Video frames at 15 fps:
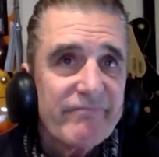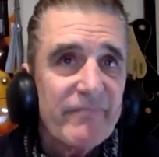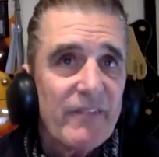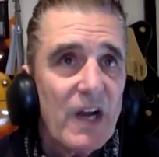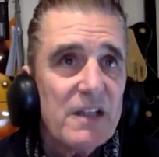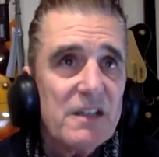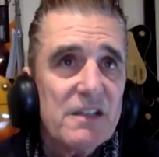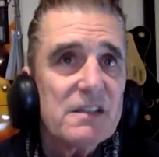
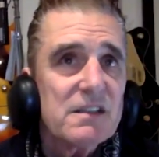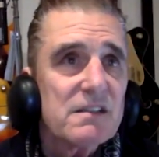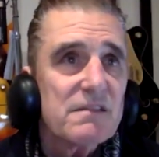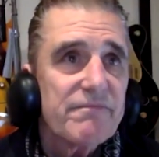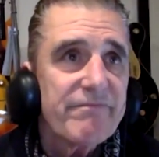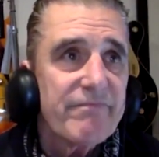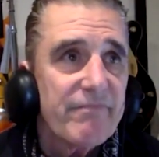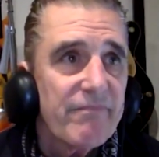I just
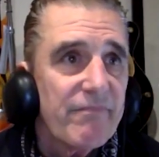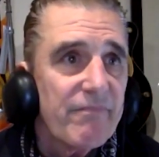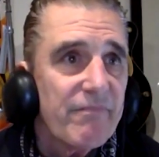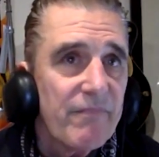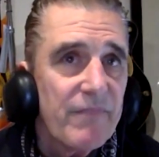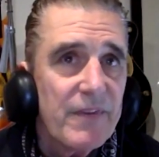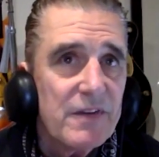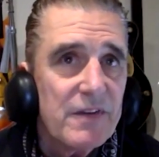
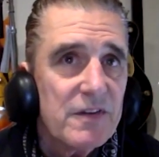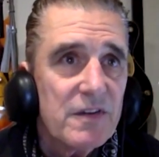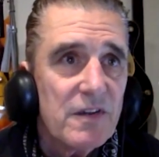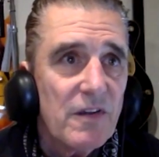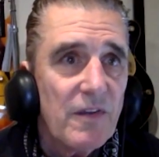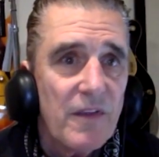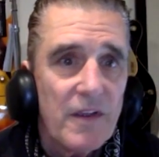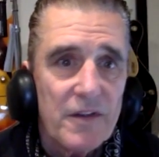need to
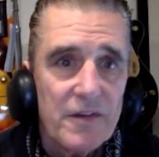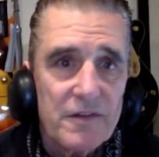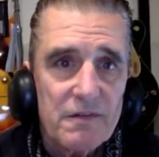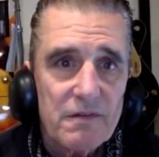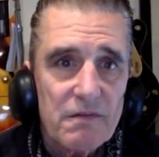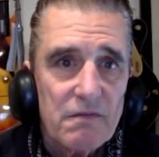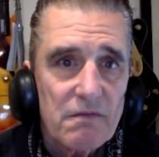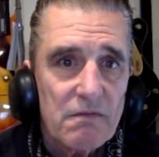do
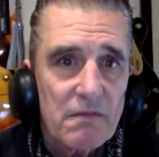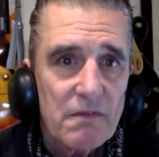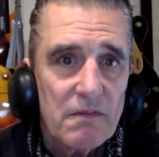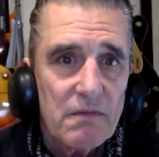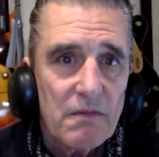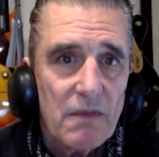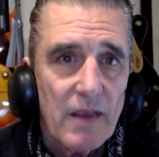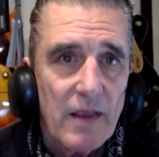this.
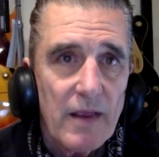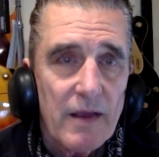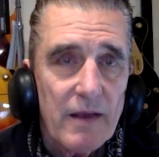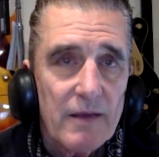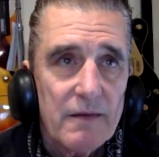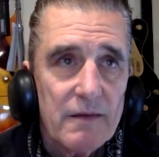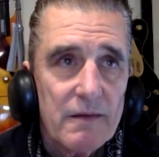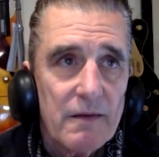
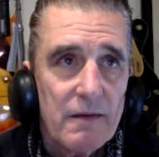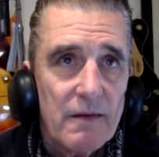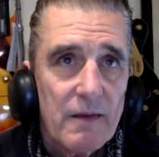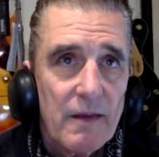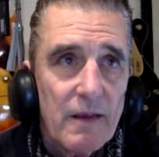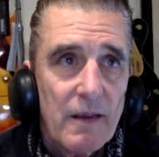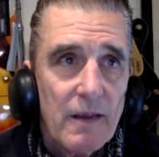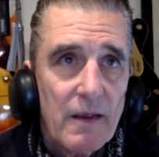And
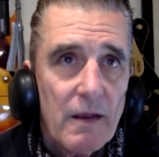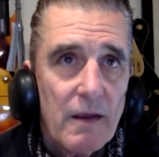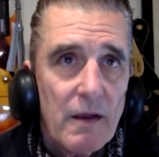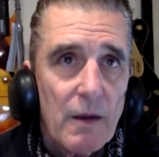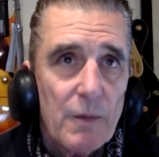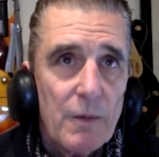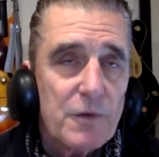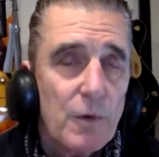
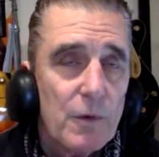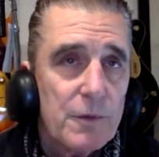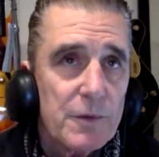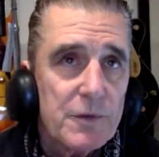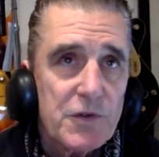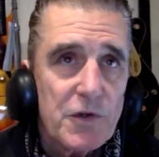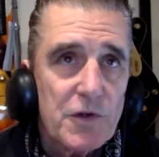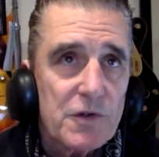I was going to a
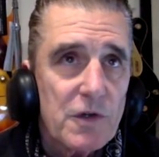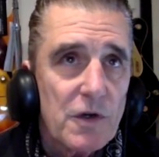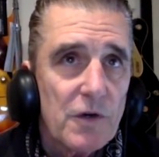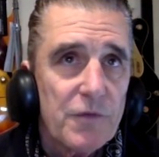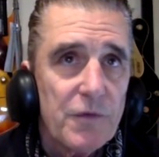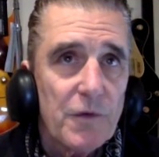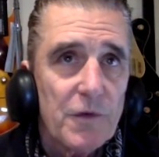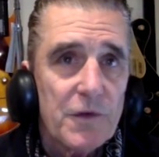church called
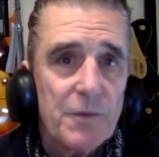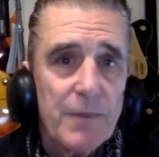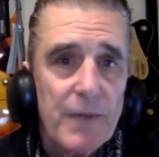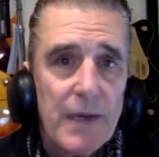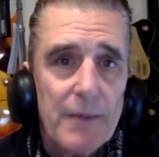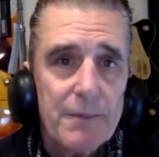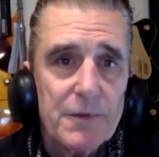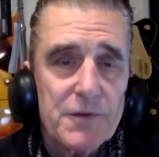Fullerton
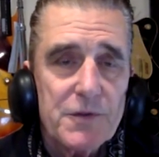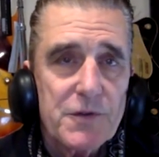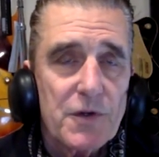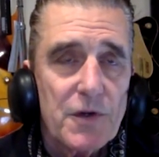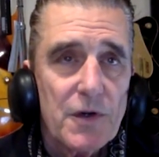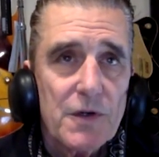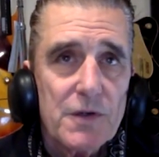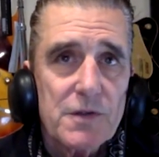Baptist
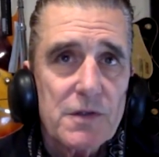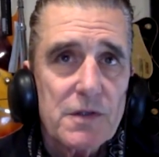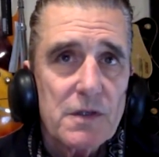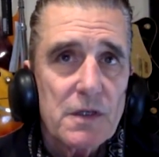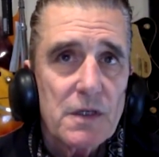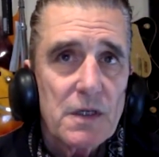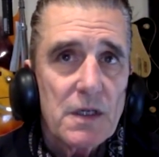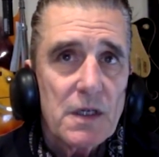Church,
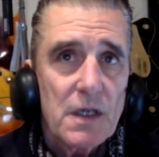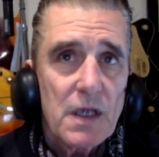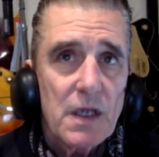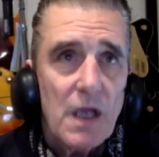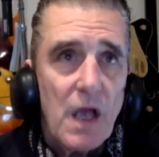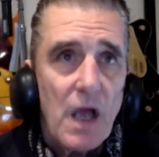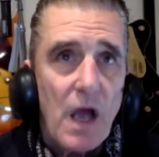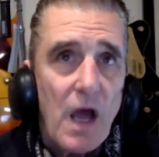
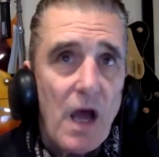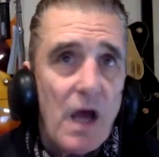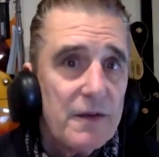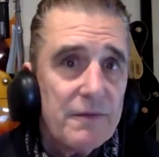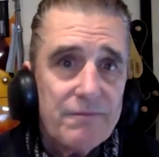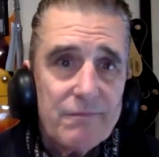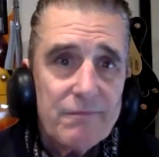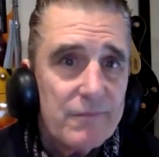
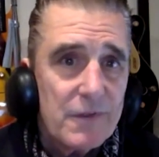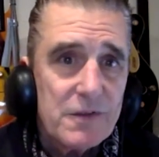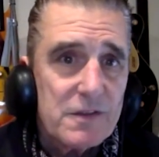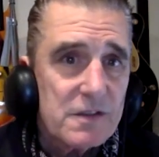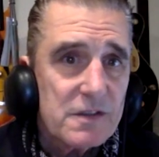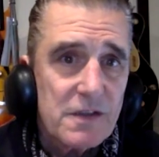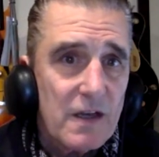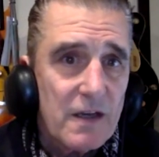and just
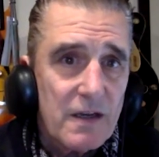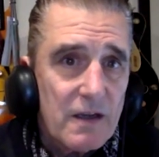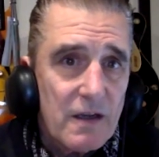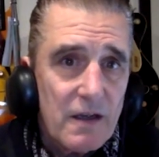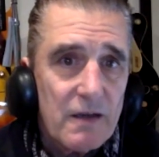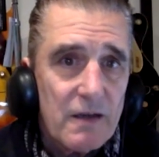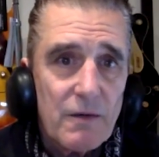decided I